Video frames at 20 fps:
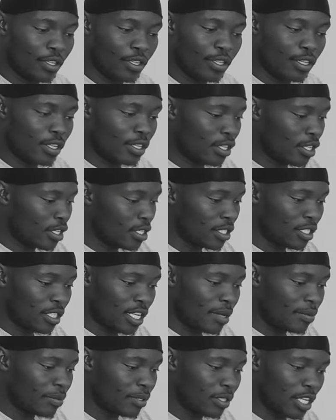the, the
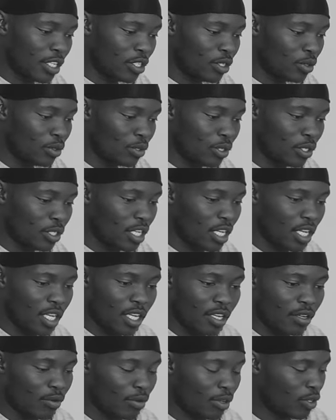steps that you're
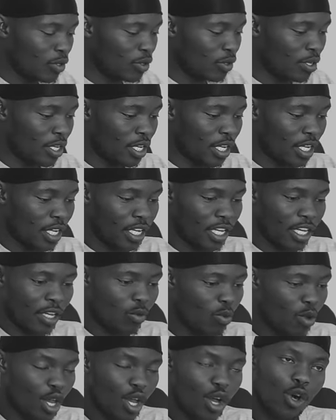taking when you're a,
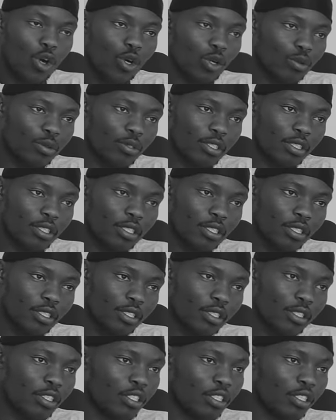week old yeah.